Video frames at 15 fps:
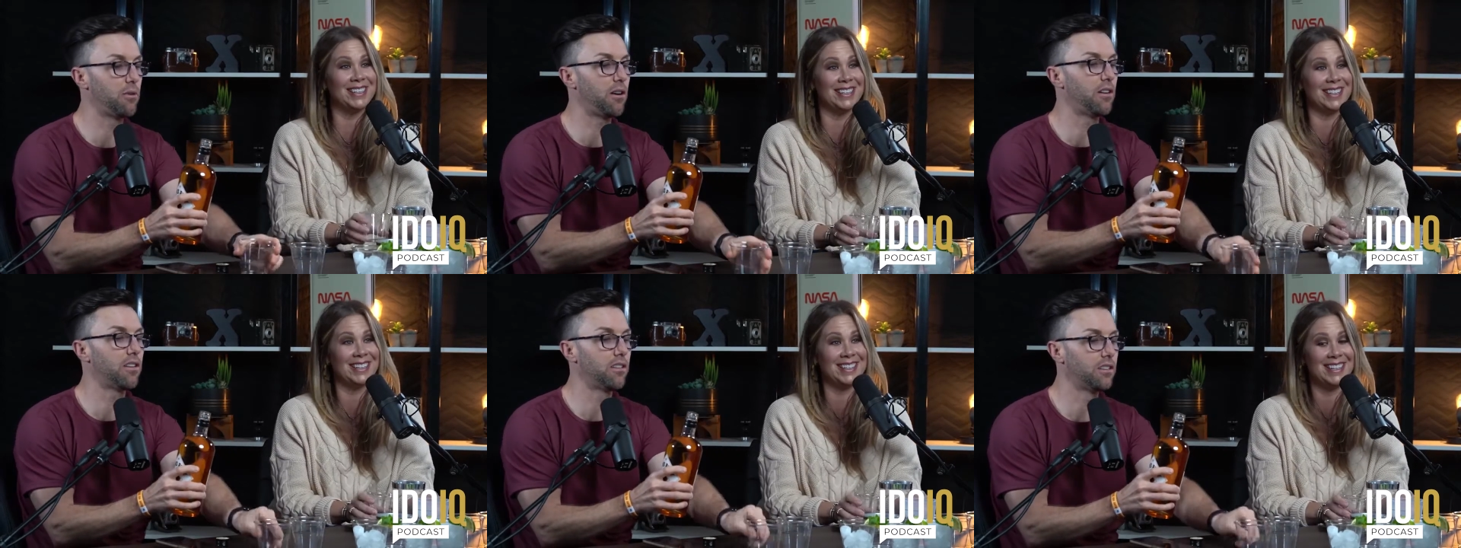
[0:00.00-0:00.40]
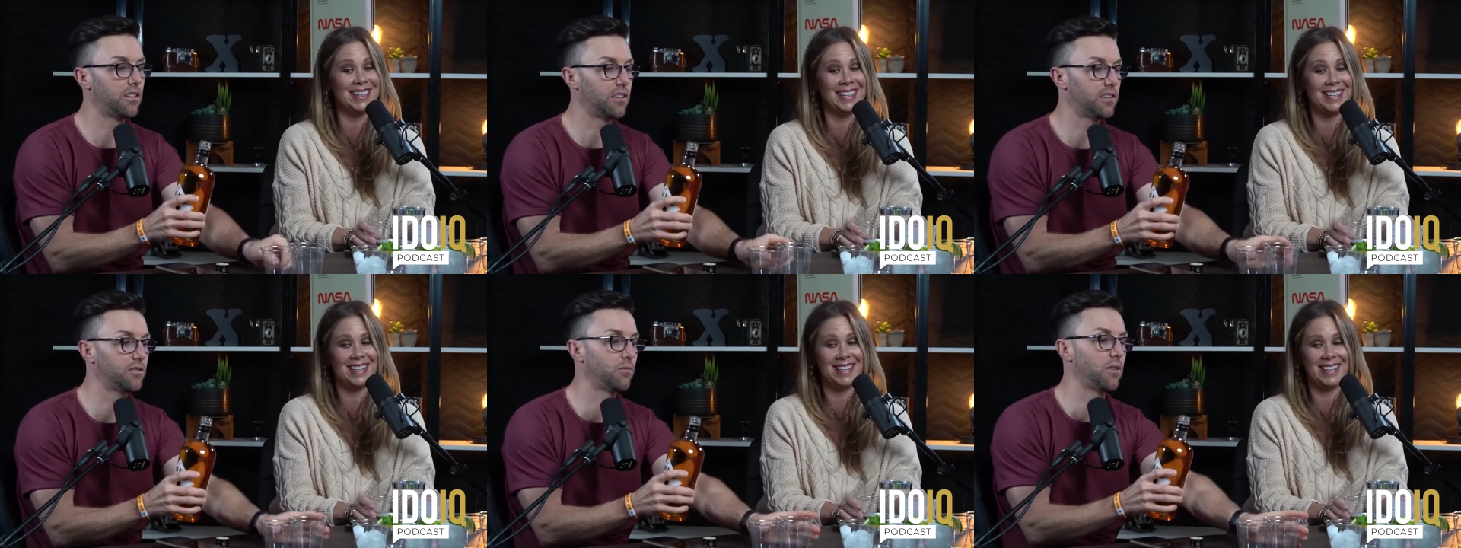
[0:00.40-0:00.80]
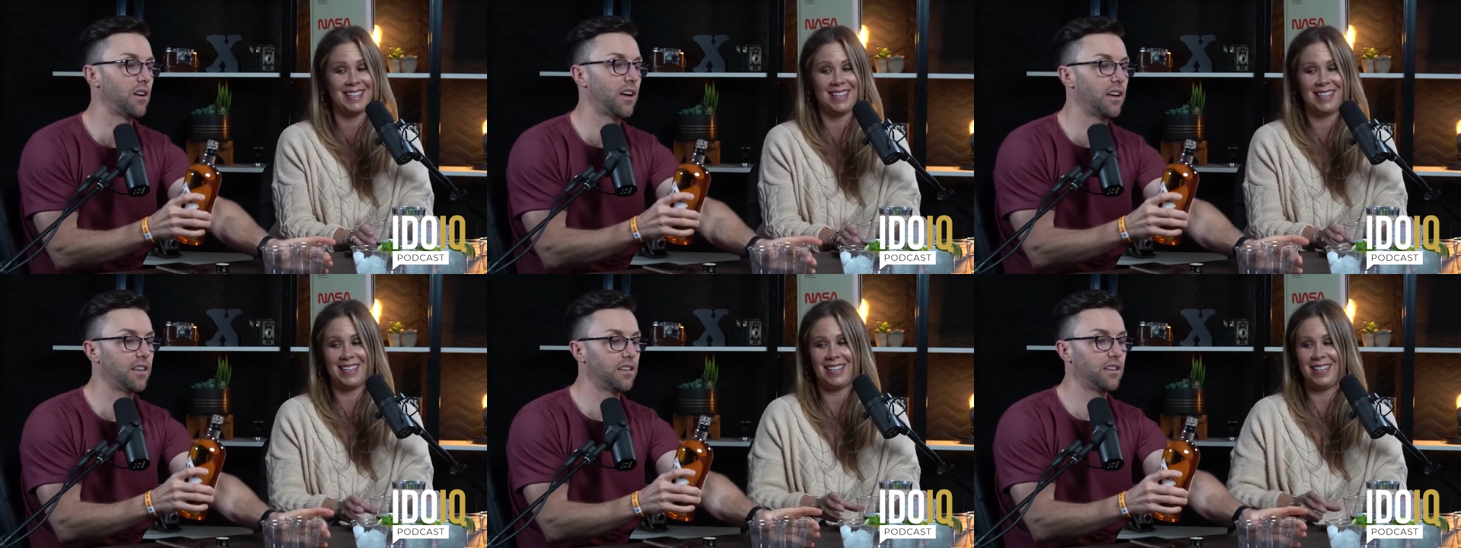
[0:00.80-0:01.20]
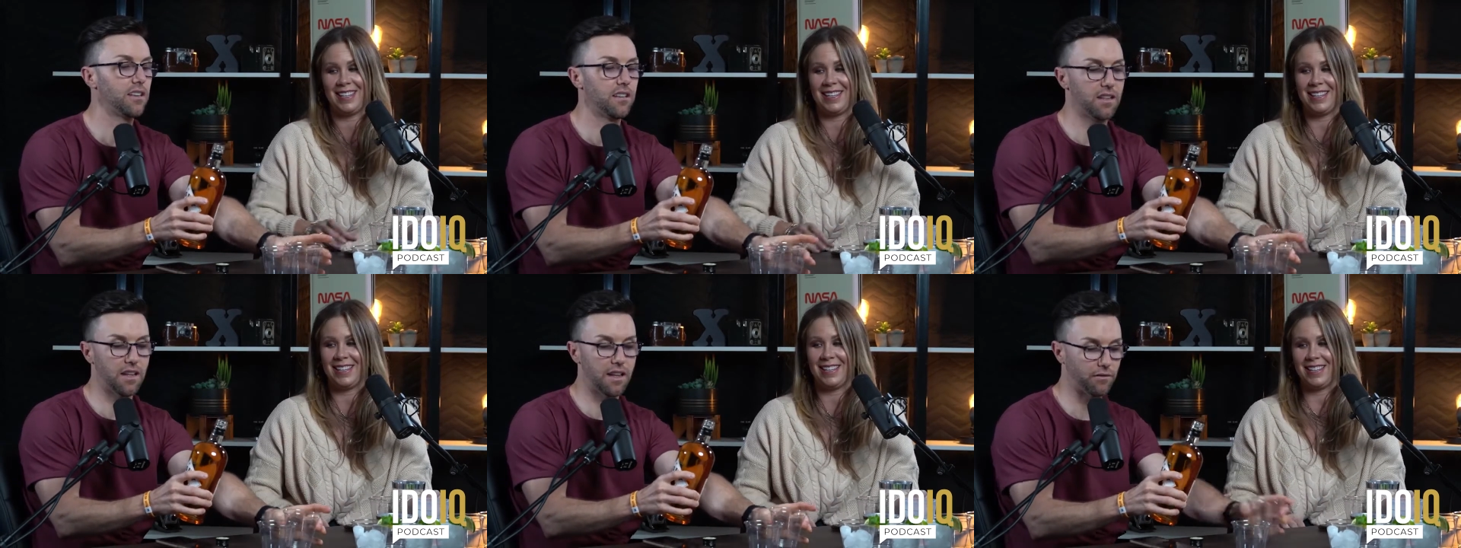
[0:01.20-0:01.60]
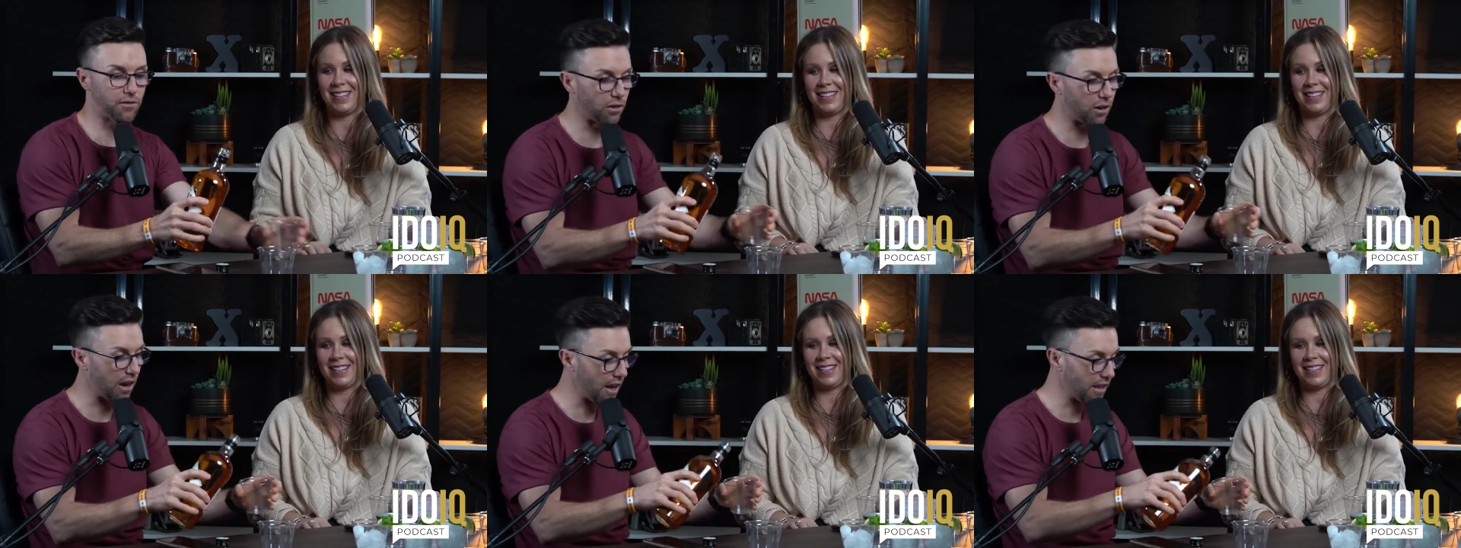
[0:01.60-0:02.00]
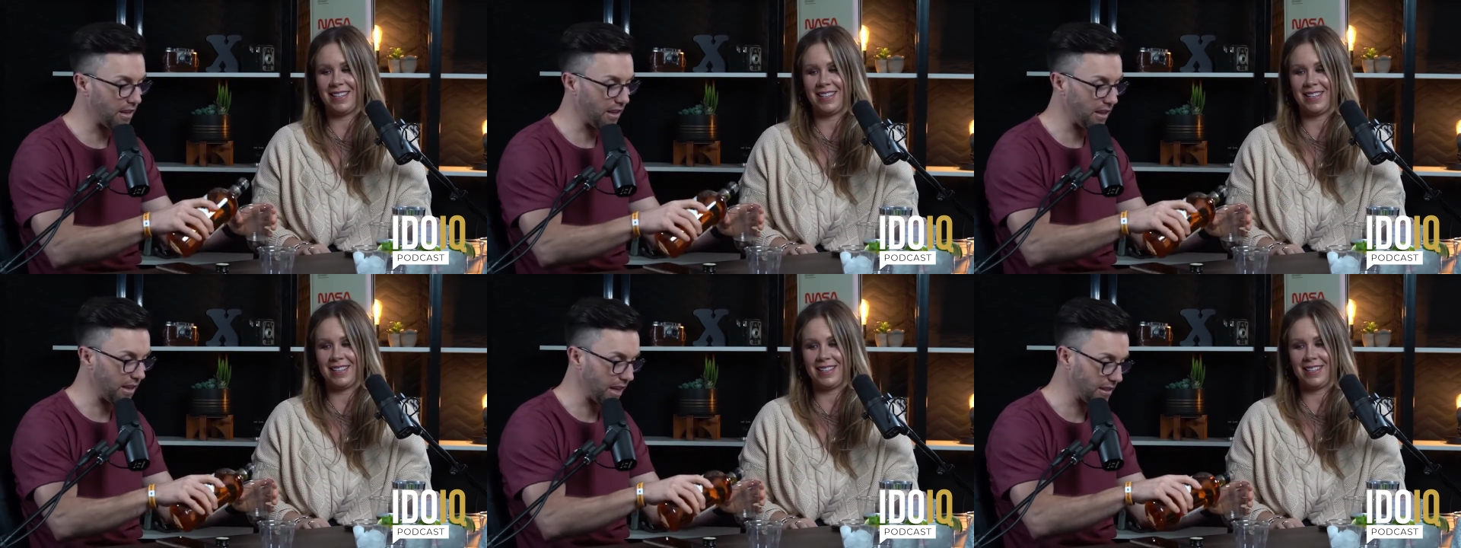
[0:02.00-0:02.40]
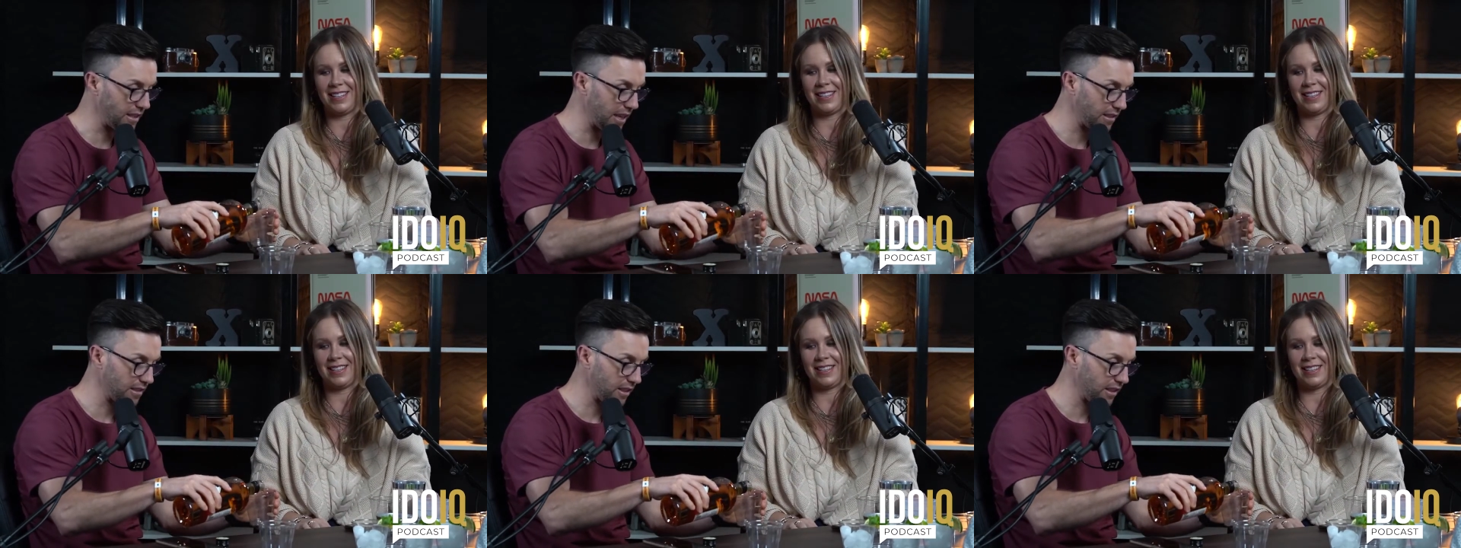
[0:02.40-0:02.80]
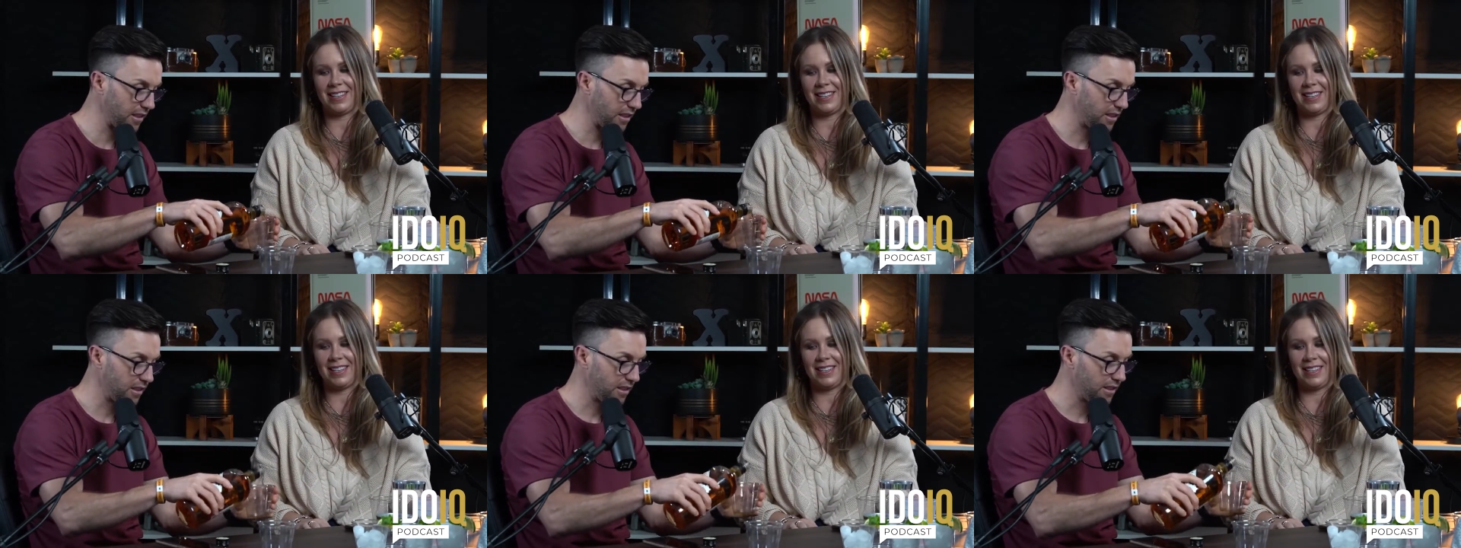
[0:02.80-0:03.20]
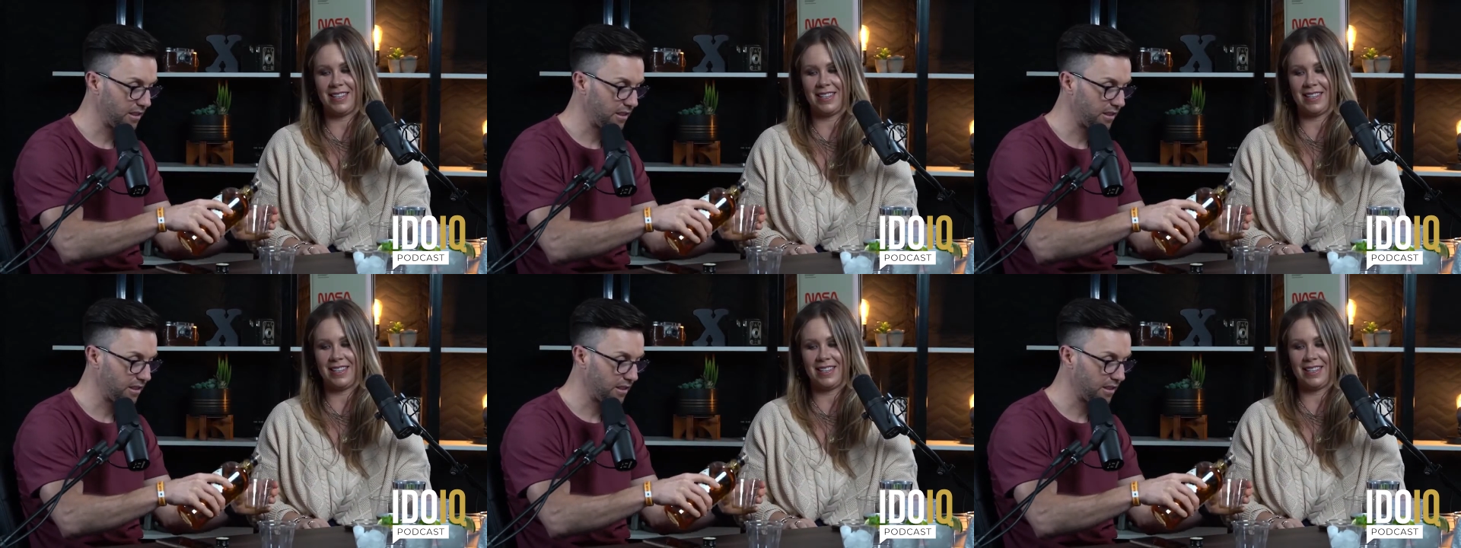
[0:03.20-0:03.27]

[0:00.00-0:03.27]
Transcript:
Speaker 1: Skrewball is what I have tried, and that's excellent.